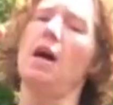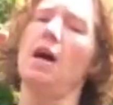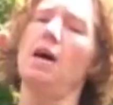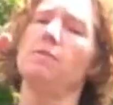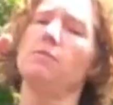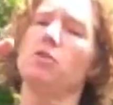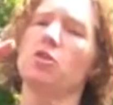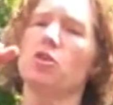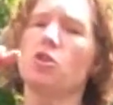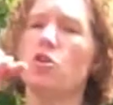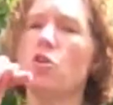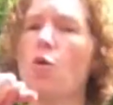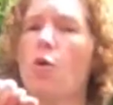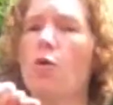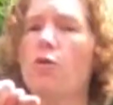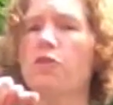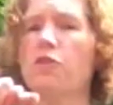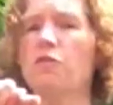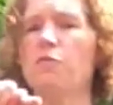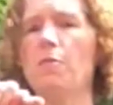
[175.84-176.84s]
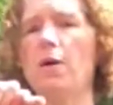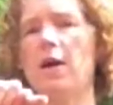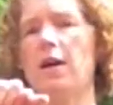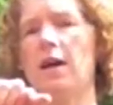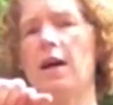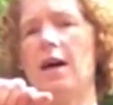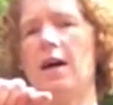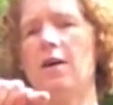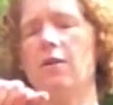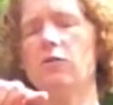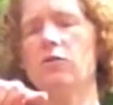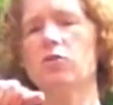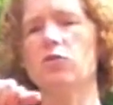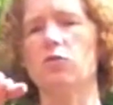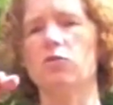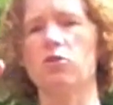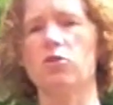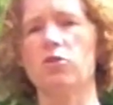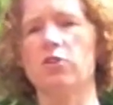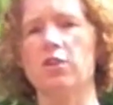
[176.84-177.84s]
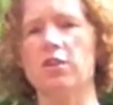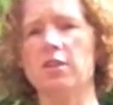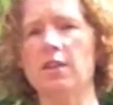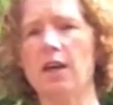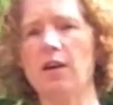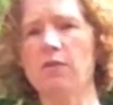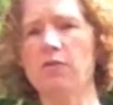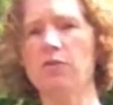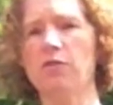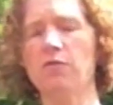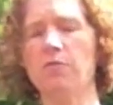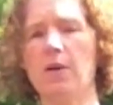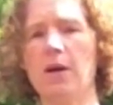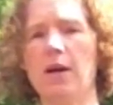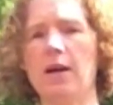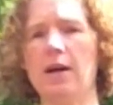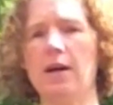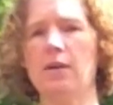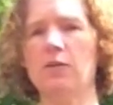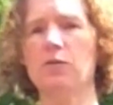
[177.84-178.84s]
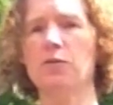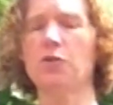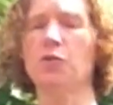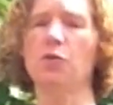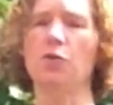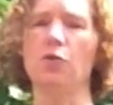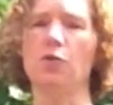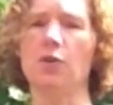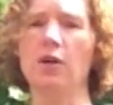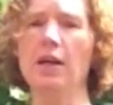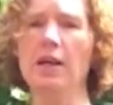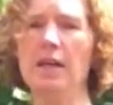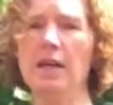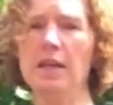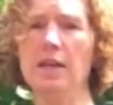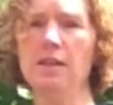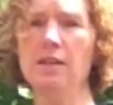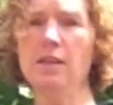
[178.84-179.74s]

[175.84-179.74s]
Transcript: to the north of my house, or to the south of my house, or in